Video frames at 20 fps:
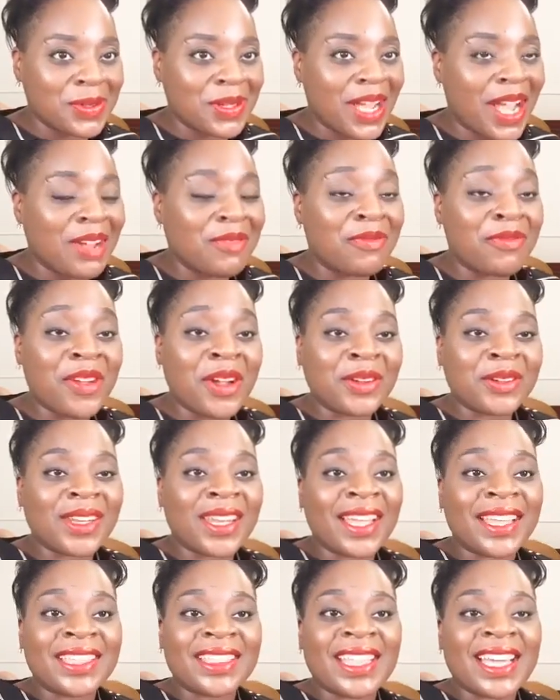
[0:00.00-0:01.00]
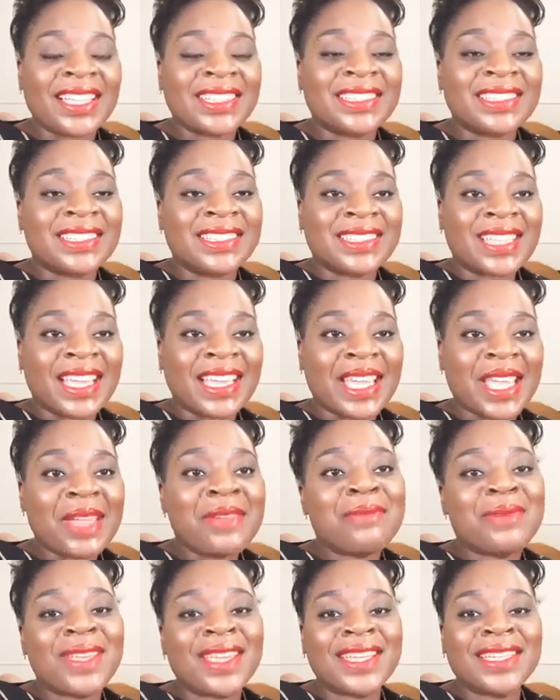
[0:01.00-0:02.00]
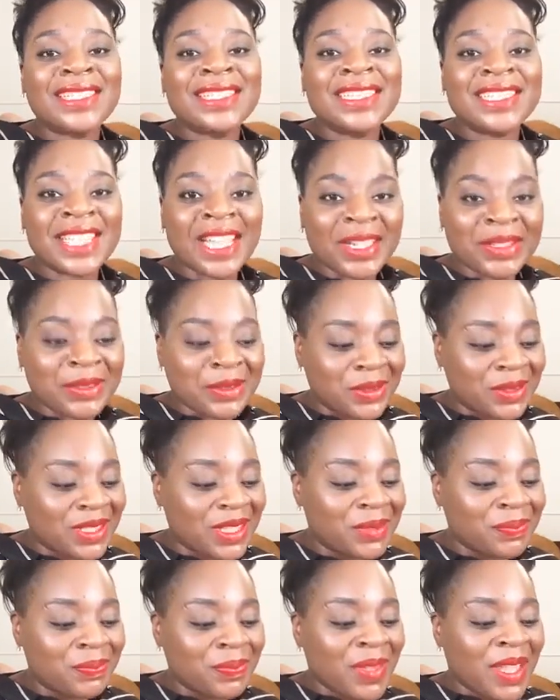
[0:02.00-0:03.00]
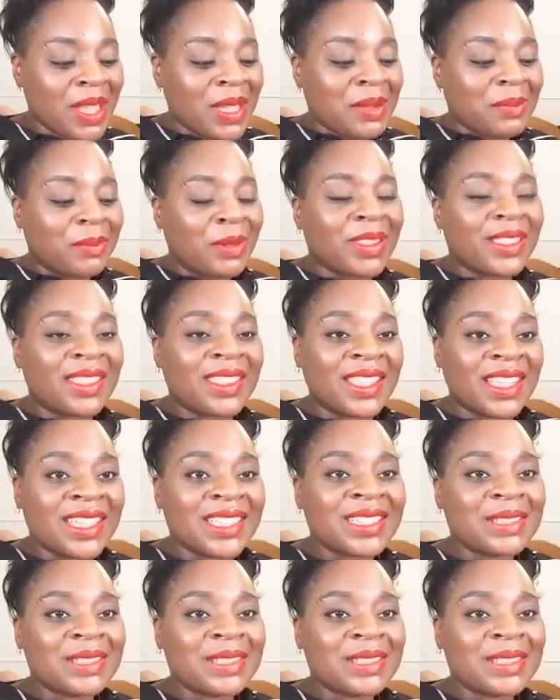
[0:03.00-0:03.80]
I felt like that since I came here in January. But this